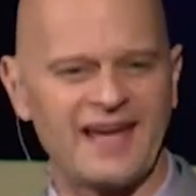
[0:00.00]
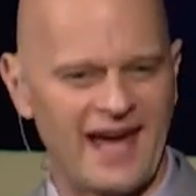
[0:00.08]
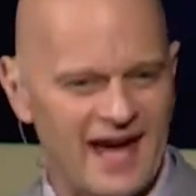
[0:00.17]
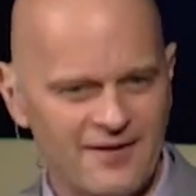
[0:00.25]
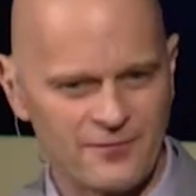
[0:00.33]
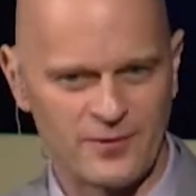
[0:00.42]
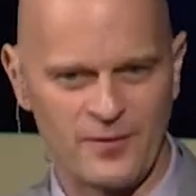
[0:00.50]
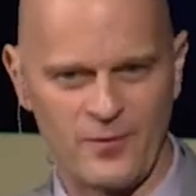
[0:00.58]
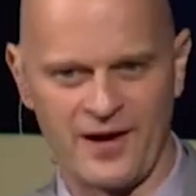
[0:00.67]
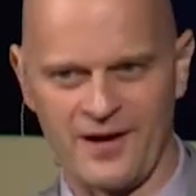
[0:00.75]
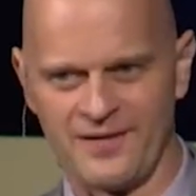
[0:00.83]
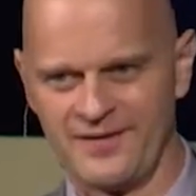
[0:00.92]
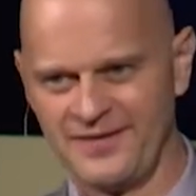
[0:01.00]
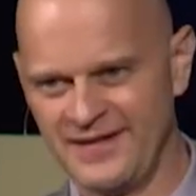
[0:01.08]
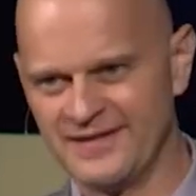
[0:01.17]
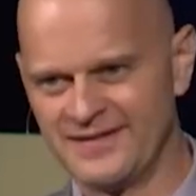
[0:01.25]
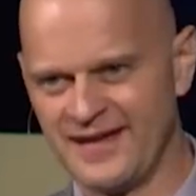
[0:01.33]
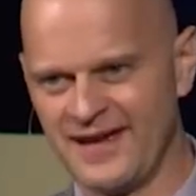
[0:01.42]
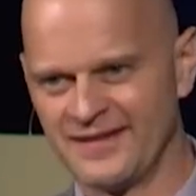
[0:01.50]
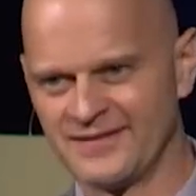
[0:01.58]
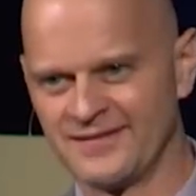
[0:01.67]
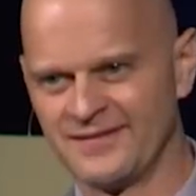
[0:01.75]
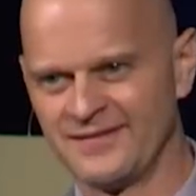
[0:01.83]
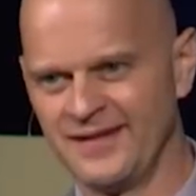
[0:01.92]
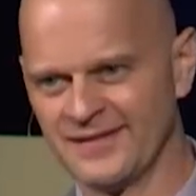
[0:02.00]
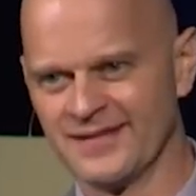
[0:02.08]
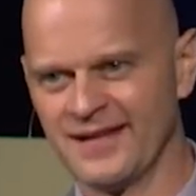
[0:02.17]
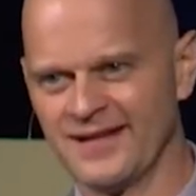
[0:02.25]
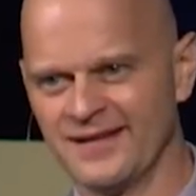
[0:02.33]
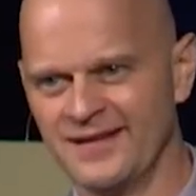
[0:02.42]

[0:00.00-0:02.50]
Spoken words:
everywhere these days, isn't it?